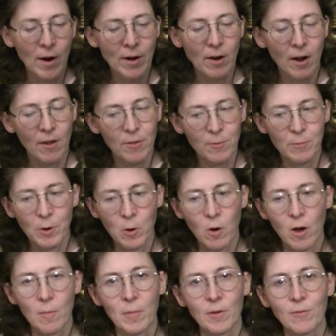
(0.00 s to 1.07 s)
other
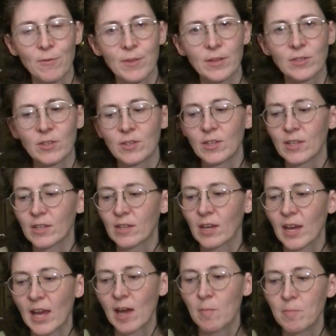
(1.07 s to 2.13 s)
requirement for this is it
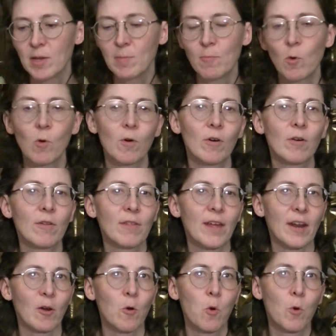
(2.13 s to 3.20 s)
can't be more than
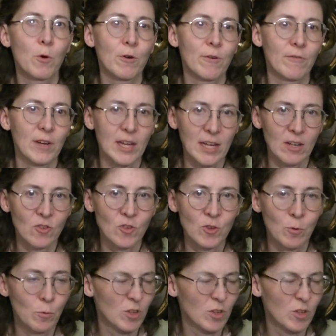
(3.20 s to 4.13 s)
1/4 of an inch,